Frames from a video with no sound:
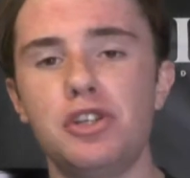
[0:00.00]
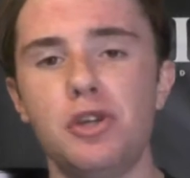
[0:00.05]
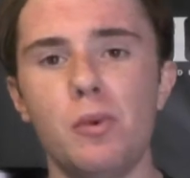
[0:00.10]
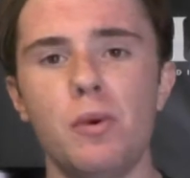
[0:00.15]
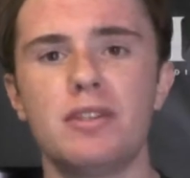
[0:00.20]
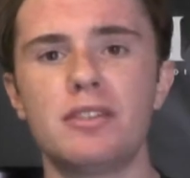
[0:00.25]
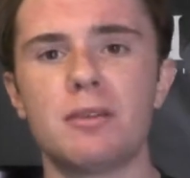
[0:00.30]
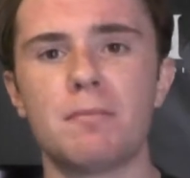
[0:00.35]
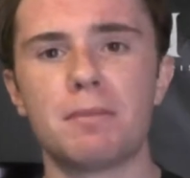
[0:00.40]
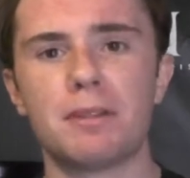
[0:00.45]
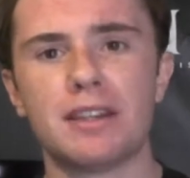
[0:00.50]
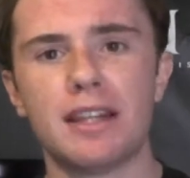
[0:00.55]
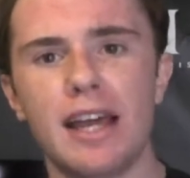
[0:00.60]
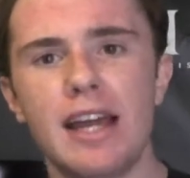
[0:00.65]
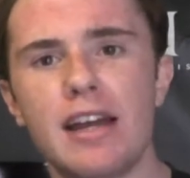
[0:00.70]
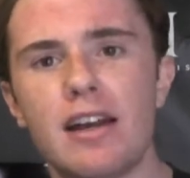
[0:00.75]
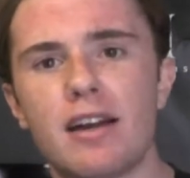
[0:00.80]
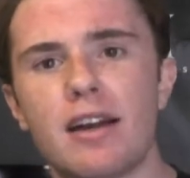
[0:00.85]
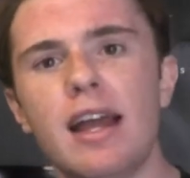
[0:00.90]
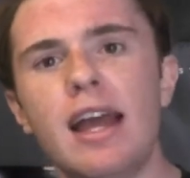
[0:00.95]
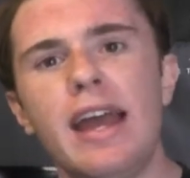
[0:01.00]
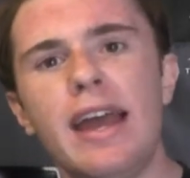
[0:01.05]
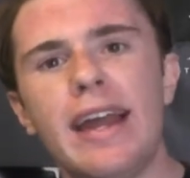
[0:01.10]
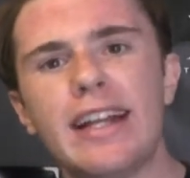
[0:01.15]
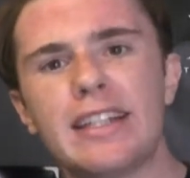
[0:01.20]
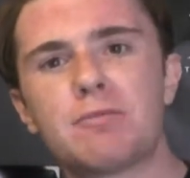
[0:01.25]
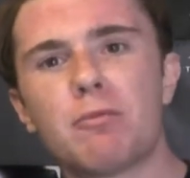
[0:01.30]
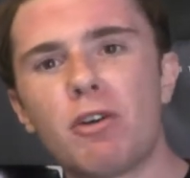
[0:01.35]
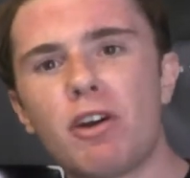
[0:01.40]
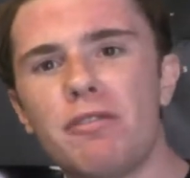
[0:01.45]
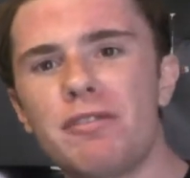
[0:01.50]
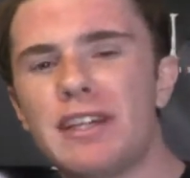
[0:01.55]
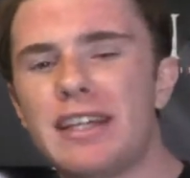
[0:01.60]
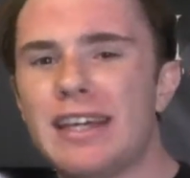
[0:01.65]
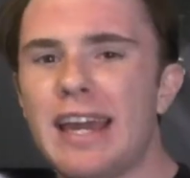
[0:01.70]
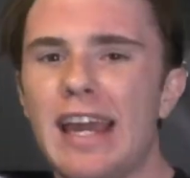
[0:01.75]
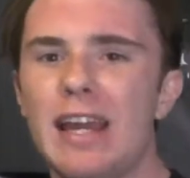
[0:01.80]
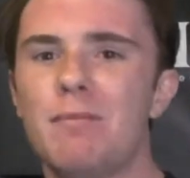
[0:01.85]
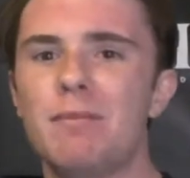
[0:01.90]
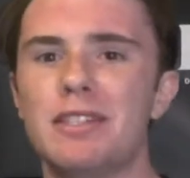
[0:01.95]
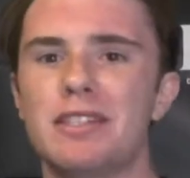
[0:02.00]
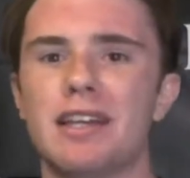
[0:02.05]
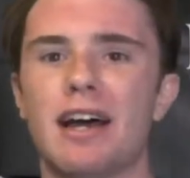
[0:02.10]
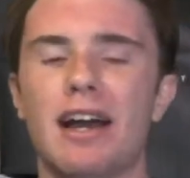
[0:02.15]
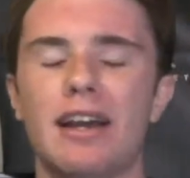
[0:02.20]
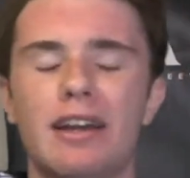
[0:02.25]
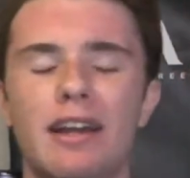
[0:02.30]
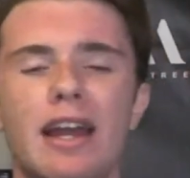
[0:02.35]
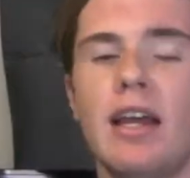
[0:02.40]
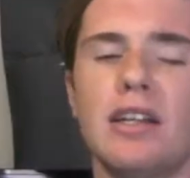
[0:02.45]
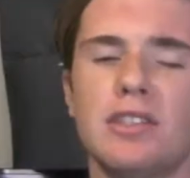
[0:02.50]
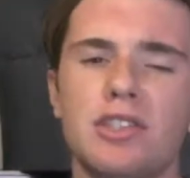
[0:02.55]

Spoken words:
you as a player, it's more of the game design.